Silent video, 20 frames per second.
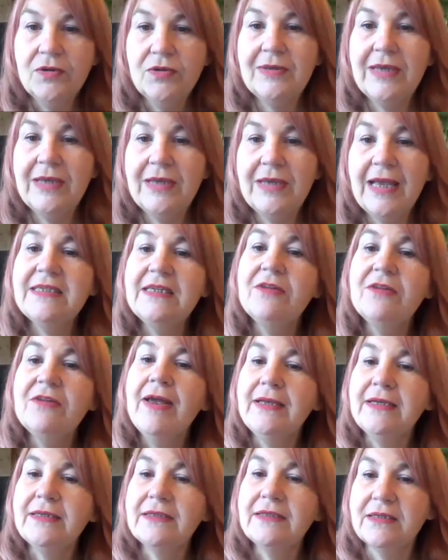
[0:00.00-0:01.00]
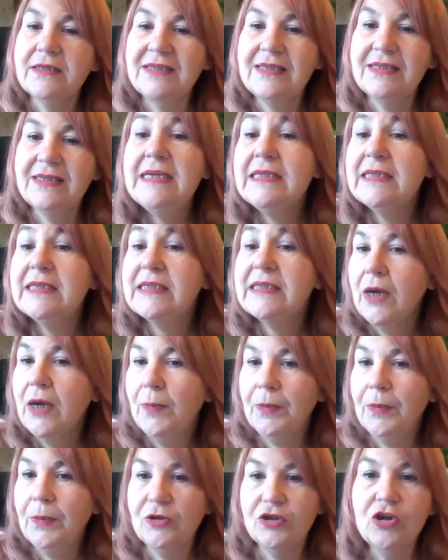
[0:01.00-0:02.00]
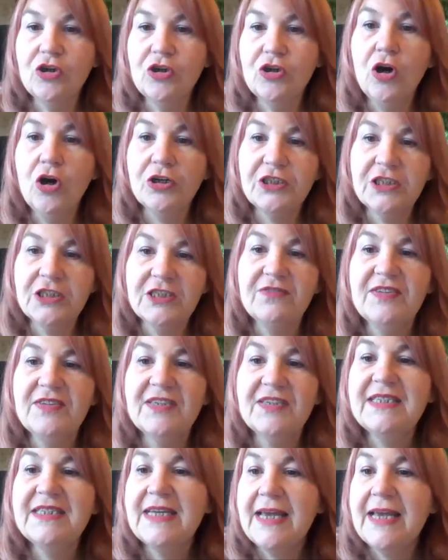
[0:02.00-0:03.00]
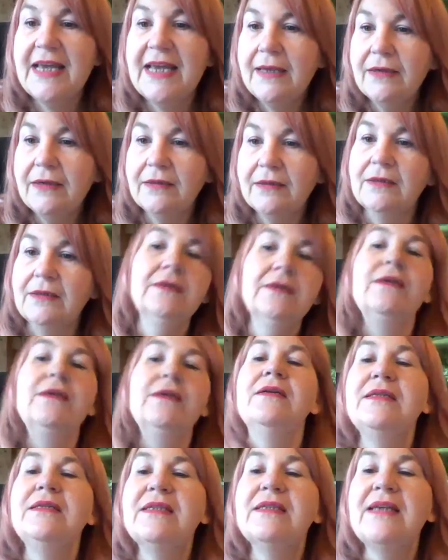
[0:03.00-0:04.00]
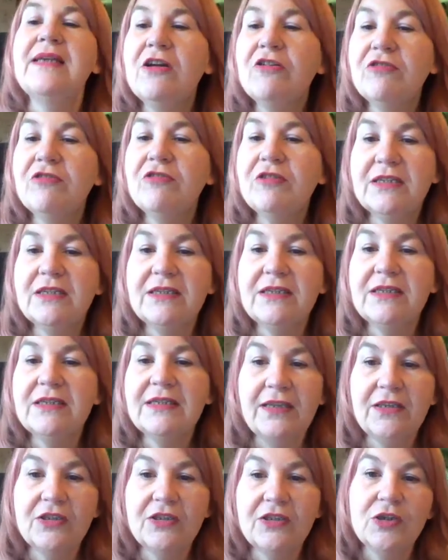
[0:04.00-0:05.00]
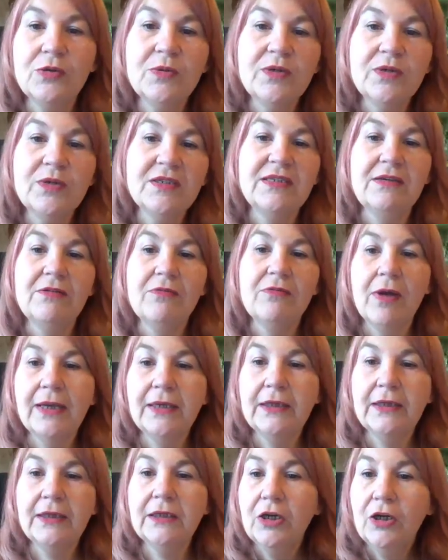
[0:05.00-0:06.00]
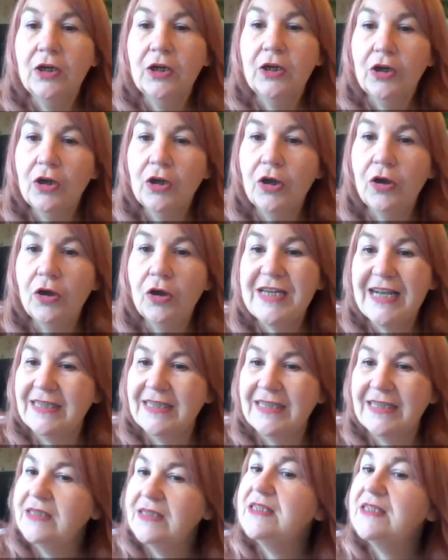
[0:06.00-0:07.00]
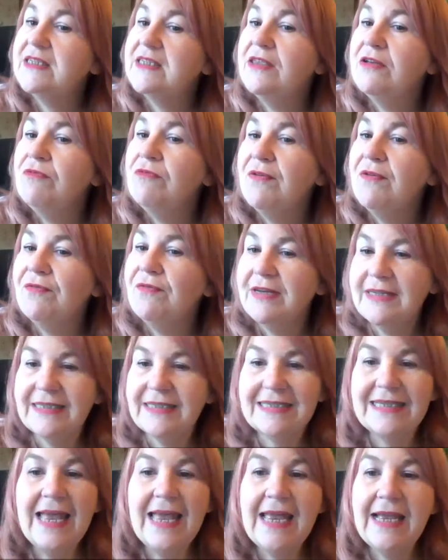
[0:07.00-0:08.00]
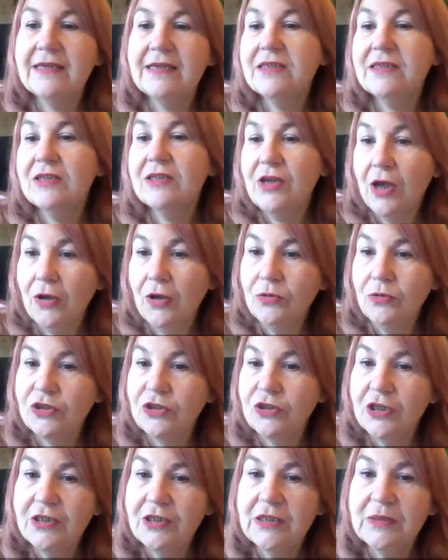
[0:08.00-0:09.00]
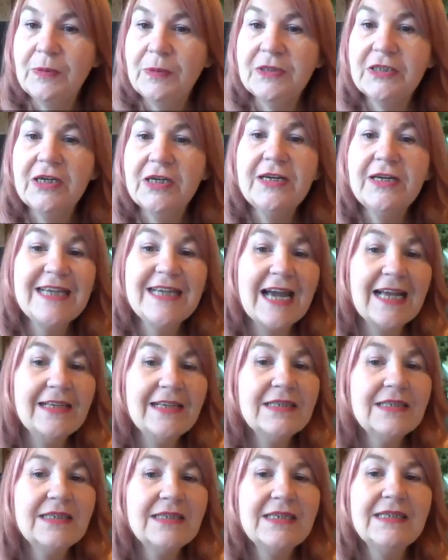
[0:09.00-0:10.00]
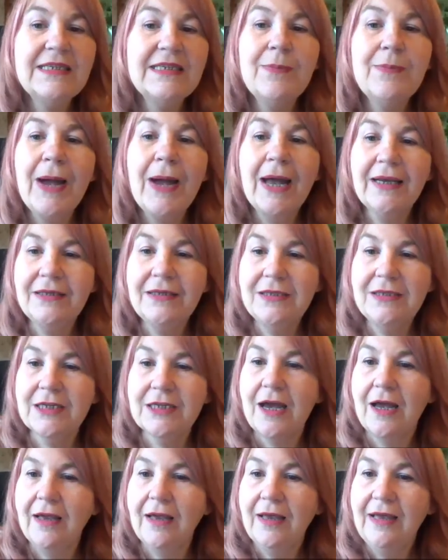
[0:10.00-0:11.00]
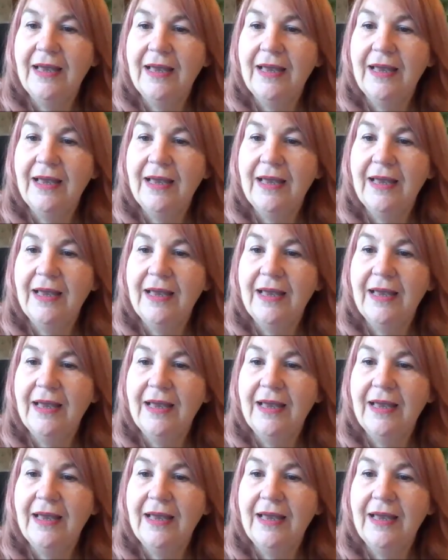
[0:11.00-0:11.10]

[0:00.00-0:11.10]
So La Sirène is a sea serpent and goddess of the sea. Sacred and sensuous, Sirène dances in the rivers, lakes, and oceans, but her dance is the banda,